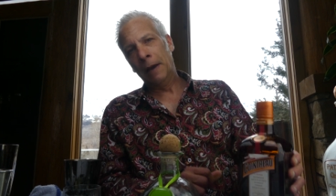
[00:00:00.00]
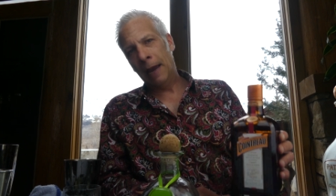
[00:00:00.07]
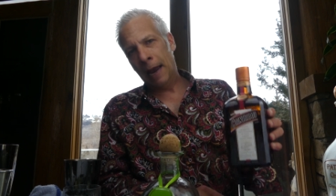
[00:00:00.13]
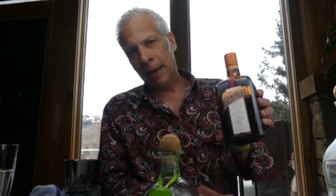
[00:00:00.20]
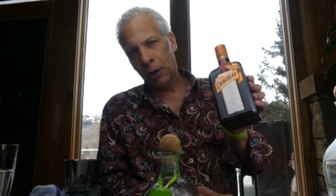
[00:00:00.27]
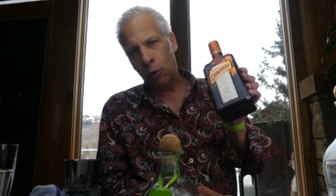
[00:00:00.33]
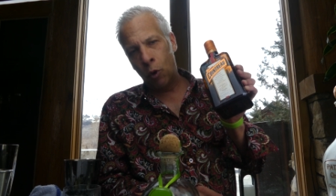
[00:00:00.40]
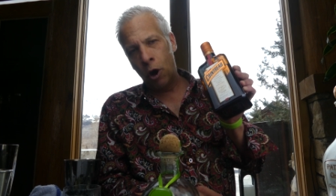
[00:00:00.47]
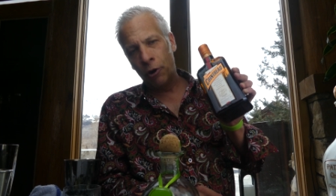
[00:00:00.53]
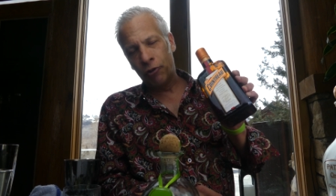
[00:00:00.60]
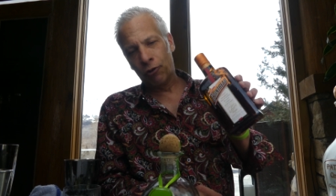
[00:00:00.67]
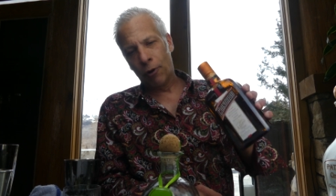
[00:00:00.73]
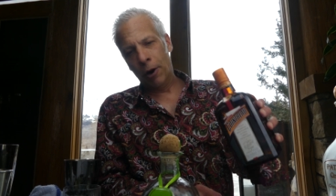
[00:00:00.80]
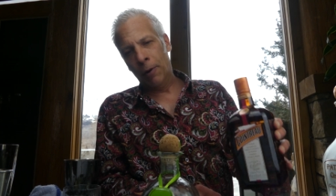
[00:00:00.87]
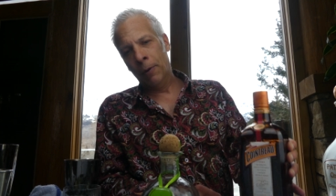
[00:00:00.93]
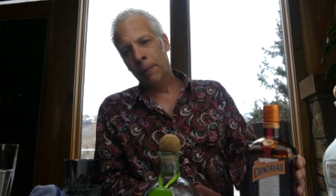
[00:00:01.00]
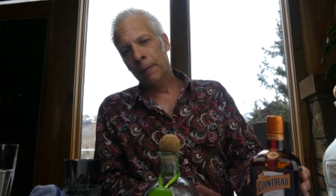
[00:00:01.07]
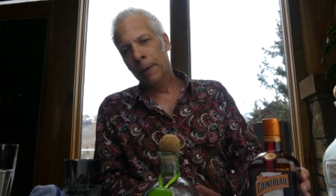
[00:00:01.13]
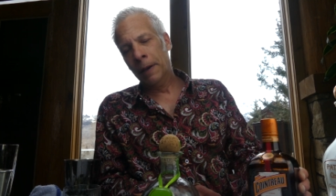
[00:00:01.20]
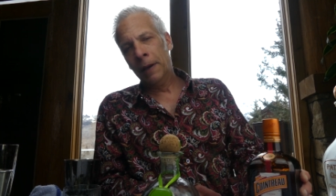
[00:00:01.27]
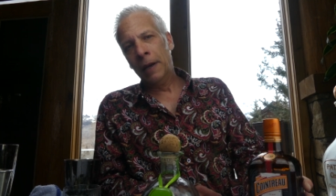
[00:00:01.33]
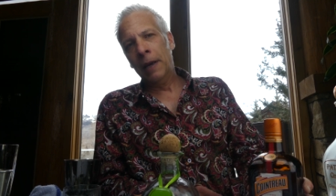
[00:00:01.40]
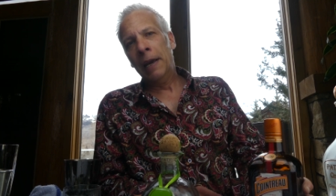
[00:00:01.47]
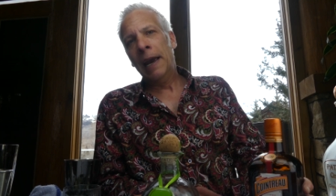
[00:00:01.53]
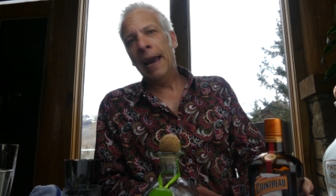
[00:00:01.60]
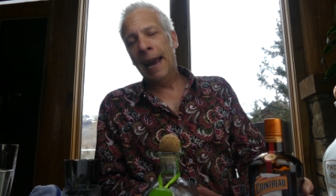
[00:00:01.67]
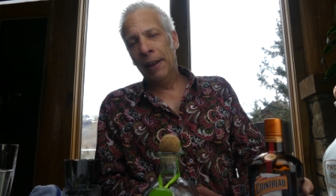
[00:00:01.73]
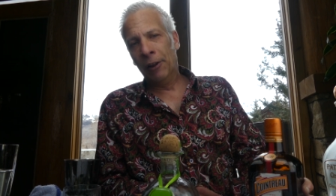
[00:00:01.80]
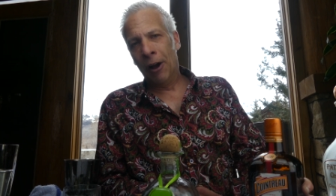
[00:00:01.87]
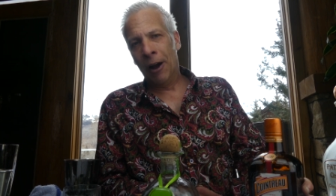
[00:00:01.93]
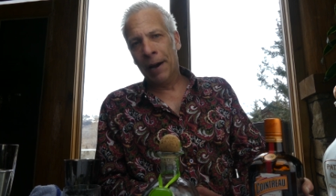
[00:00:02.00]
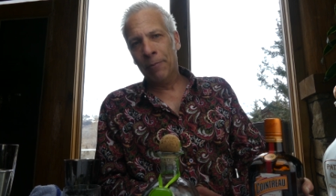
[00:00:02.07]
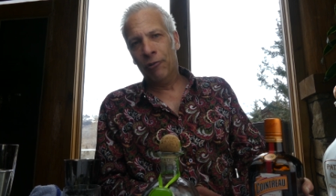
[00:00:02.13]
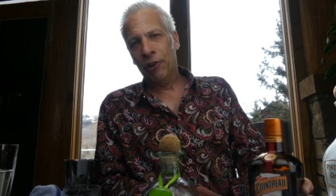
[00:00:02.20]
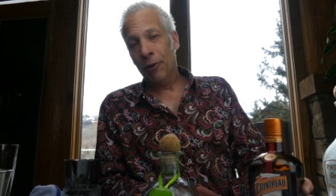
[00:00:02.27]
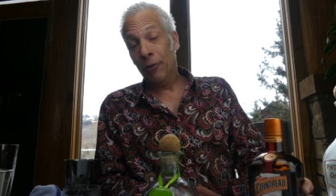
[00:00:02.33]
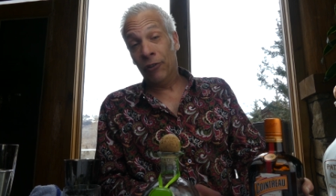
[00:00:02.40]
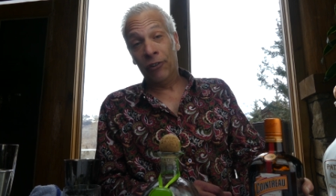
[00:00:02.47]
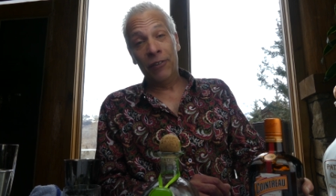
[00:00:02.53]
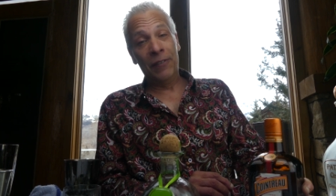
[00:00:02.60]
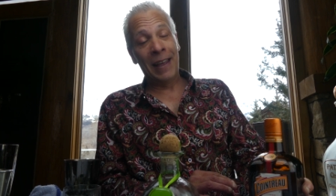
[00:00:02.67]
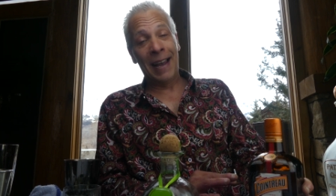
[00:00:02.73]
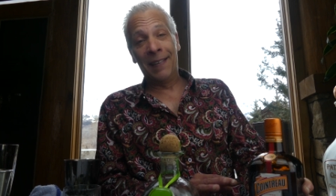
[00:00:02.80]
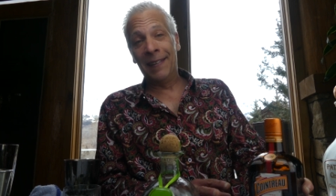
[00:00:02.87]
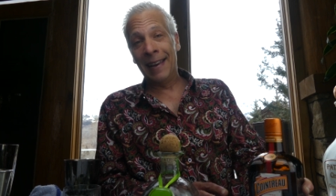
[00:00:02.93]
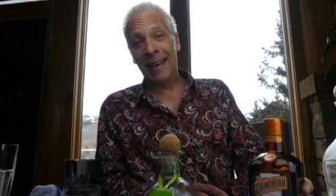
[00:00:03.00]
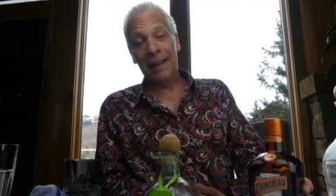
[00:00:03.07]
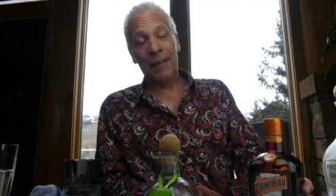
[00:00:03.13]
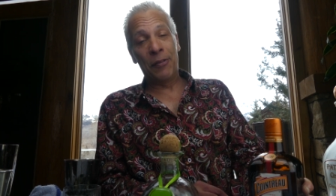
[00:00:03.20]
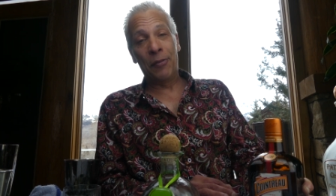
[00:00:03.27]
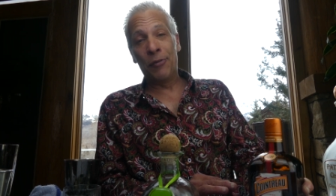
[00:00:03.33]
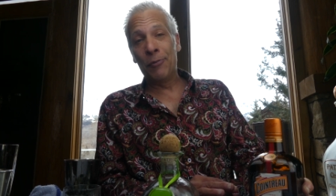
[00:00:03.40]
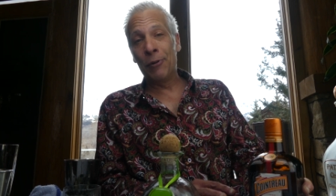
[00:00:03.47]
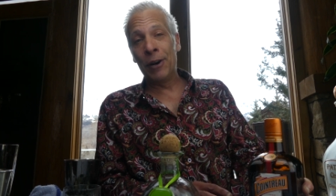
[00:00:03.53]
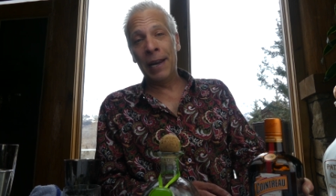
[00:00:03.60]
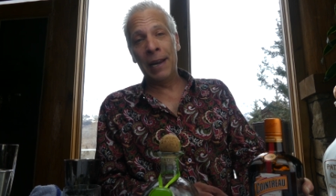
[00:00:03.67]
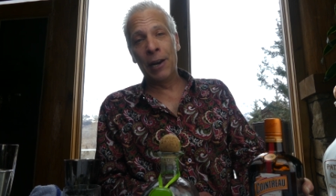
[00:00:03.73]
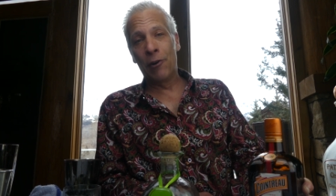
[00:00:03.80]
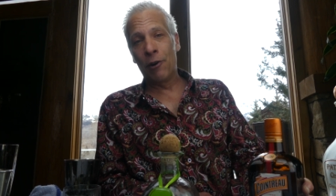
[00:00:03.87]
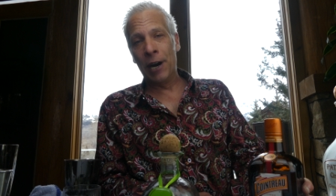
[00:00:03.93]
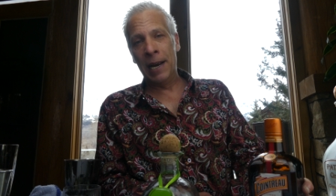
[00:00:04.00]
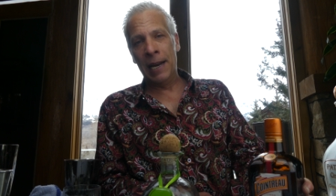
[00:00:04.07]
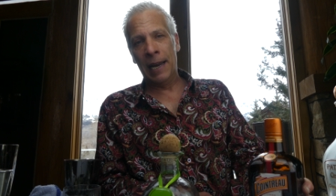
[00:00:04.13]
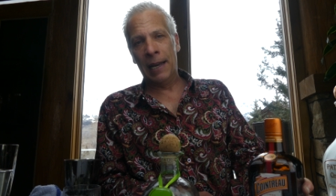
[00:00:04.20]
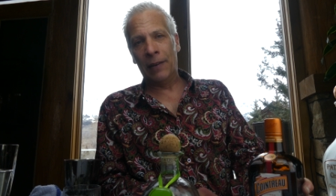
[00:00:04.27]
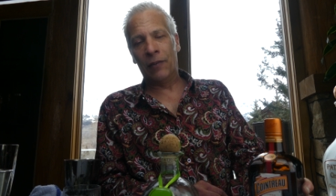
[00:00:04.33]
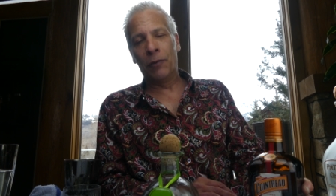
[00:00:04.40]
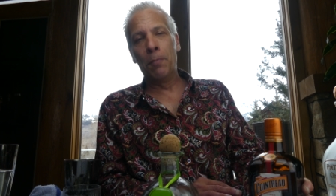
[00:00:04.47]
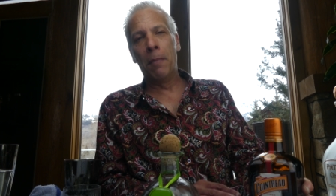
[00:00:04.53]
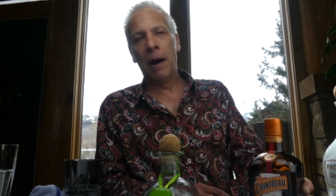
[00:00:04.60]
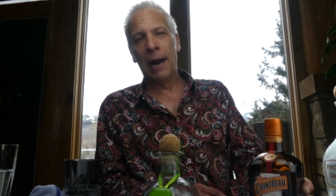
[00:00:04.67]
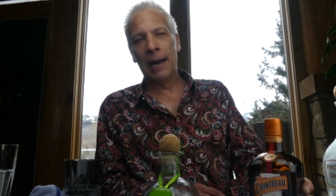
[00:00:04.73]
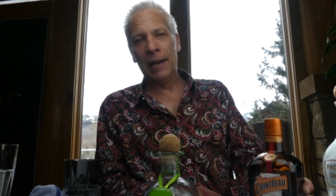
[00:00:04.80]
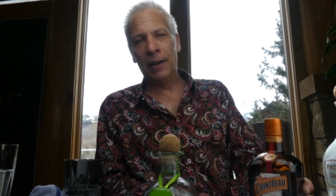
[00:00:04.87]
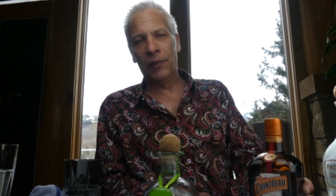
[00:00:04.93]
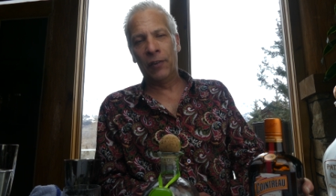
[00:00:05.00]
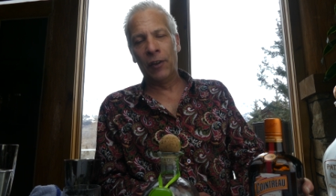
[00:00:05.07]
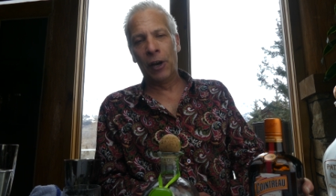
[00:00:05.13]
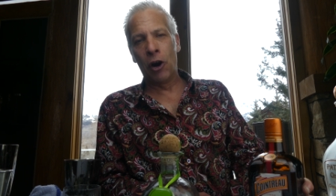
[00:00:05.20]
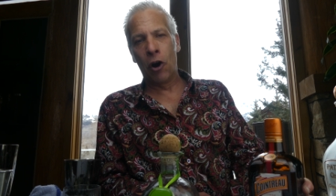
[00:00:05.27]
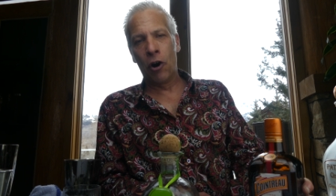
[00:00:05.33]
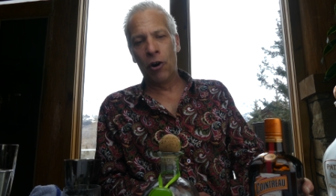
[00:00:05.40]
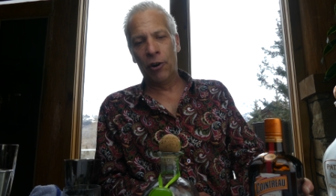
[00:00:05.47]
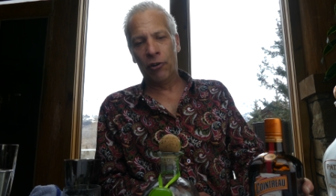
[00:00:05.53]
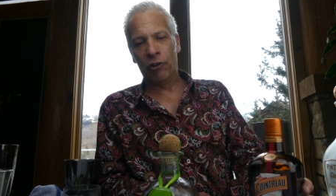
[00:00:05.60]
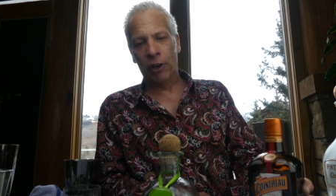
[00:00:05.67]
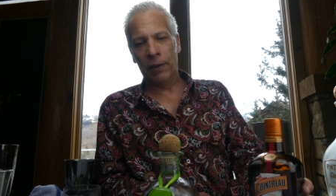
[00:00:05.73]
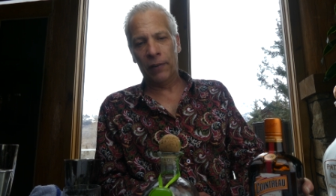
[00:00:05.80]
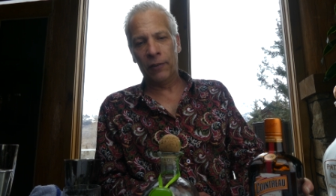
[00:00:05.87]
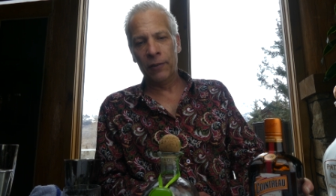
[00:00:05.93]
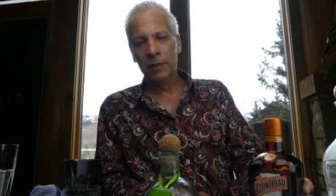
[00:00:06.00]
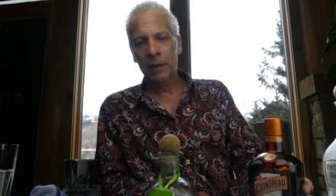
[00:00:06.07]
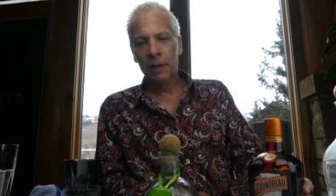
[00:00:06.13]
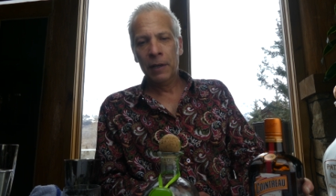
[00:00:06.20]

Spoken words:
and Cointreau and lime juice. That's it. 3 ingredients minus the garnishes.